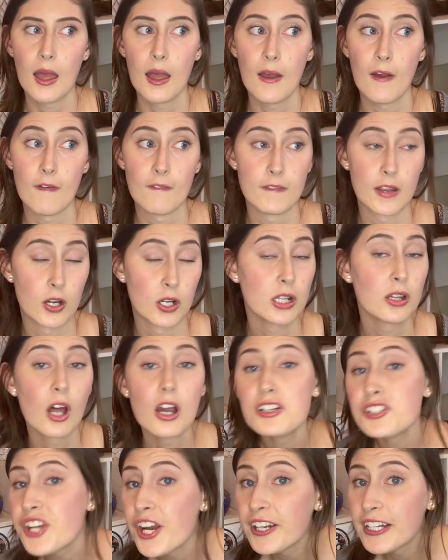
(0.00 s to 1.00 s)
a very
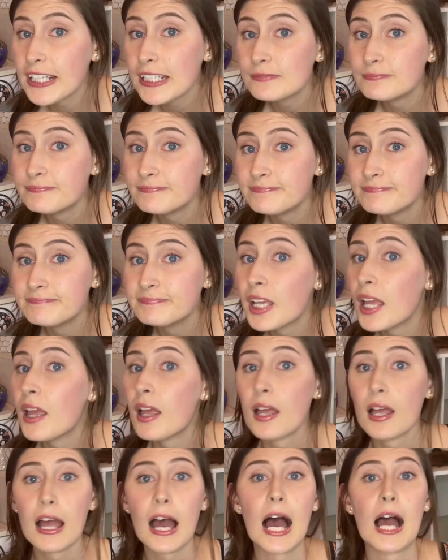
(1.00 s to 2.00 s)
long journey.
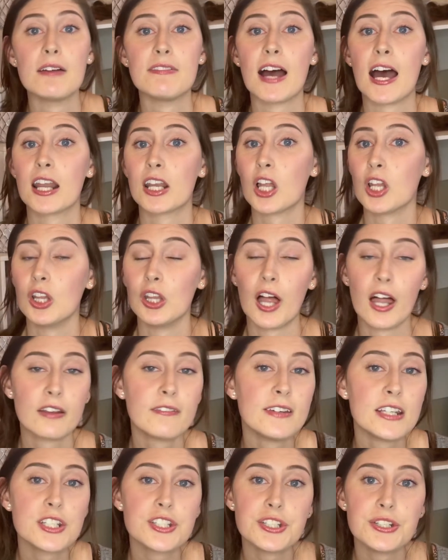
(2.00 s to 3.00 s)
I've had a lot of
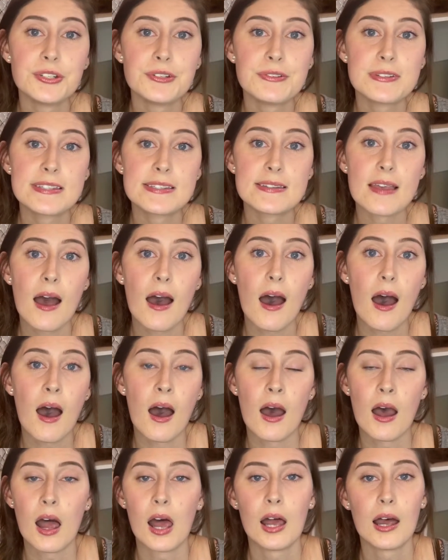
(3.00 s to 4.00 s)
issues.
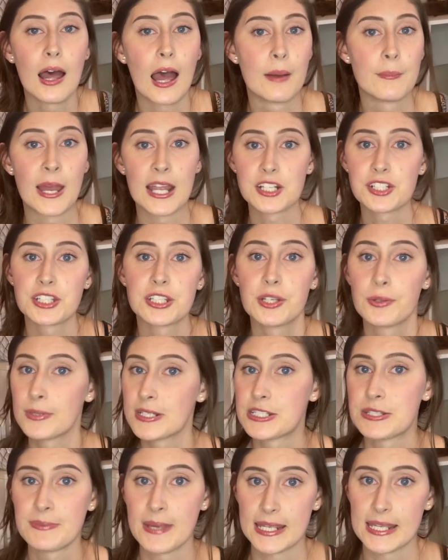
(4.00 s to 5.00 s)
Uh, I'm actually going
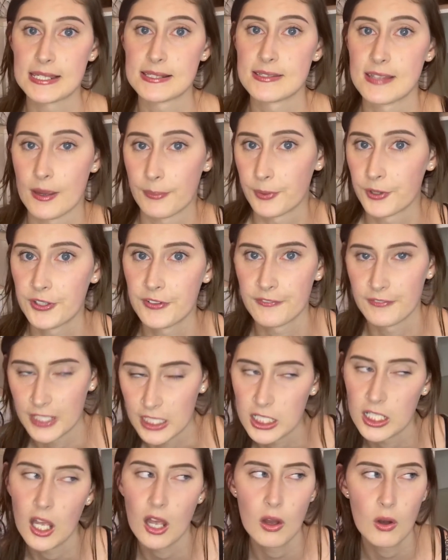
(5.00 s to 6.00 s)
to make a separate
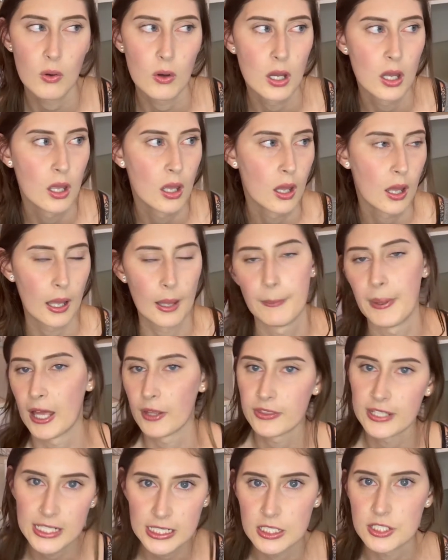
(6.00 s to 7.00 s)
video about
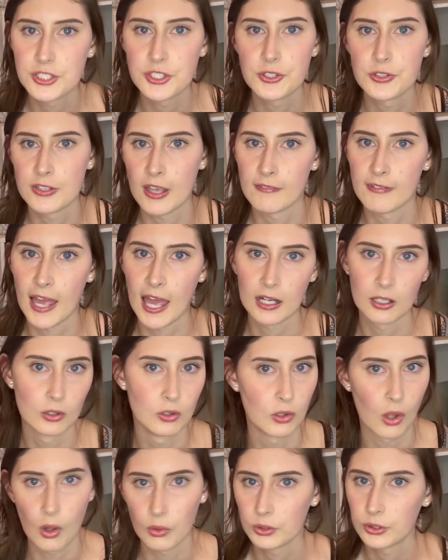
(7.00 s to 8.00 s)
the issues I've had
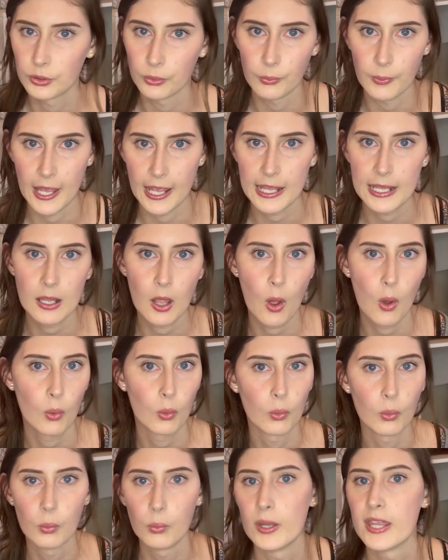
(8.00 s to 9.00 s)
along the way
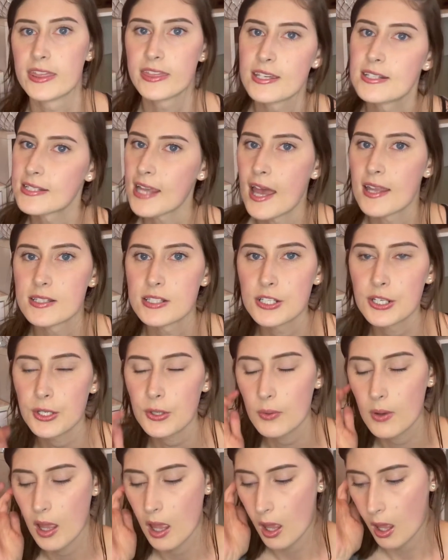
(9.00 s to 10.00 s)
with the
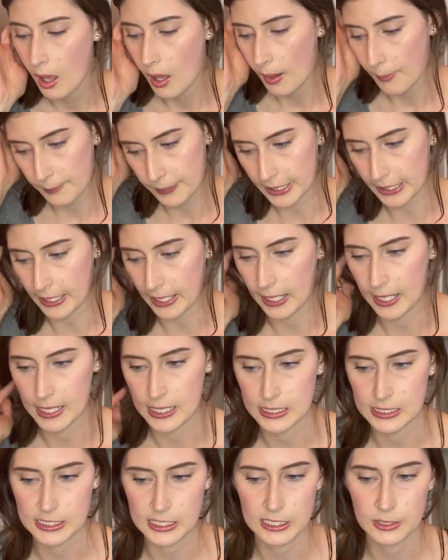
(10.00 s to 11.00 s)
tattoo
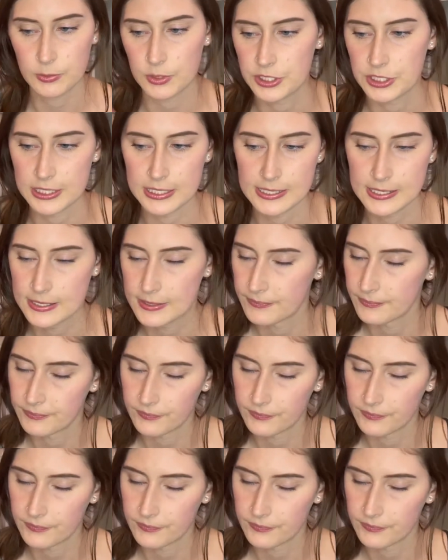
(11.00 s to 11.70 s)
because it was just